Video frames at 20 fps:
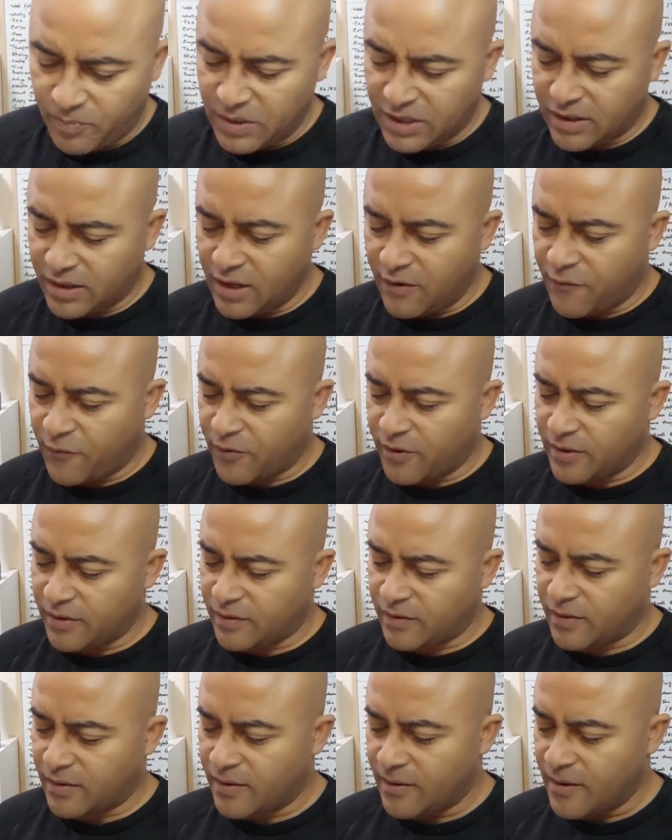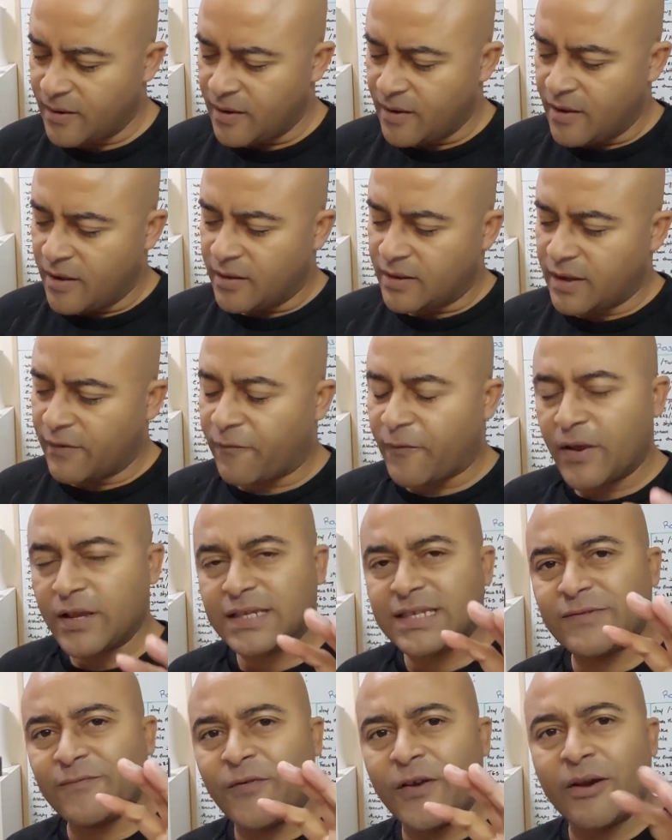bit different. They're
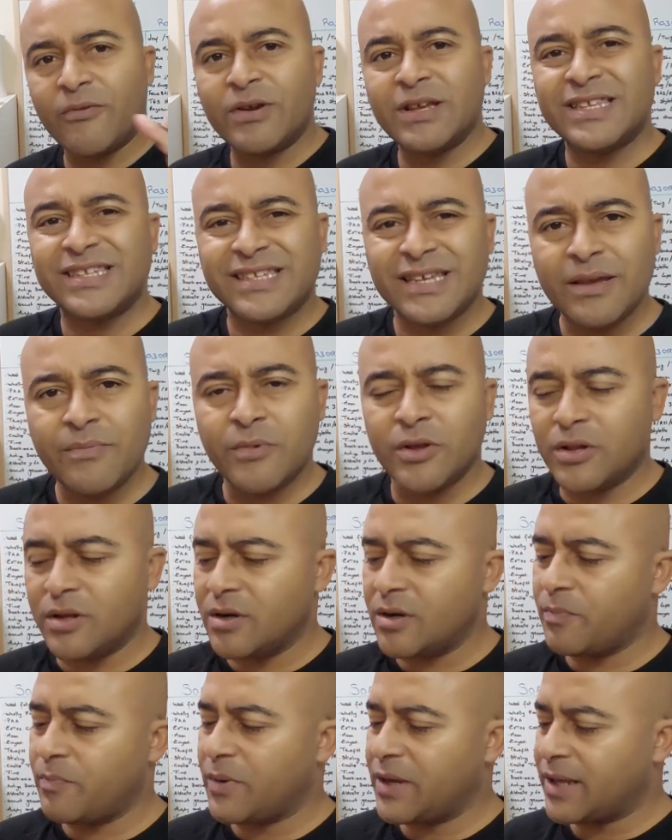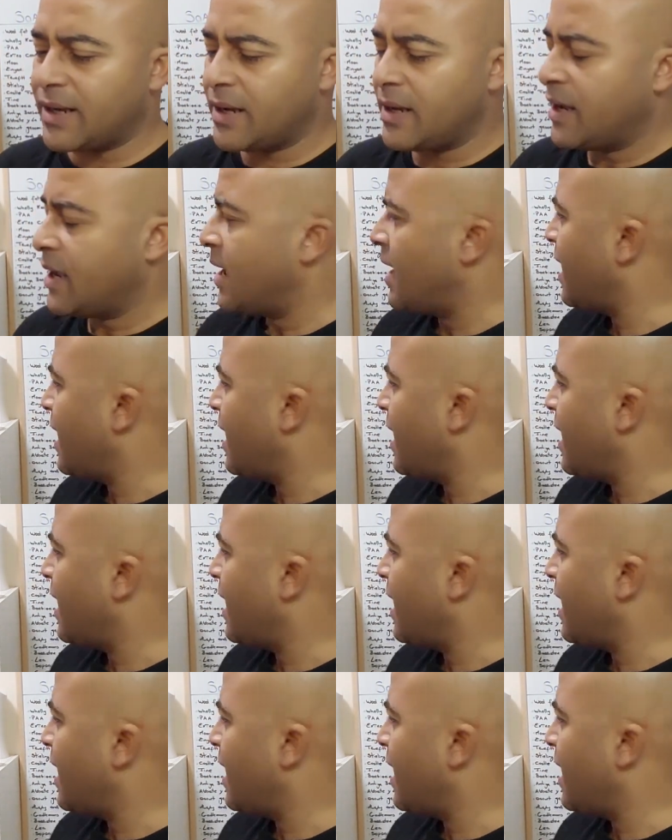very similar, but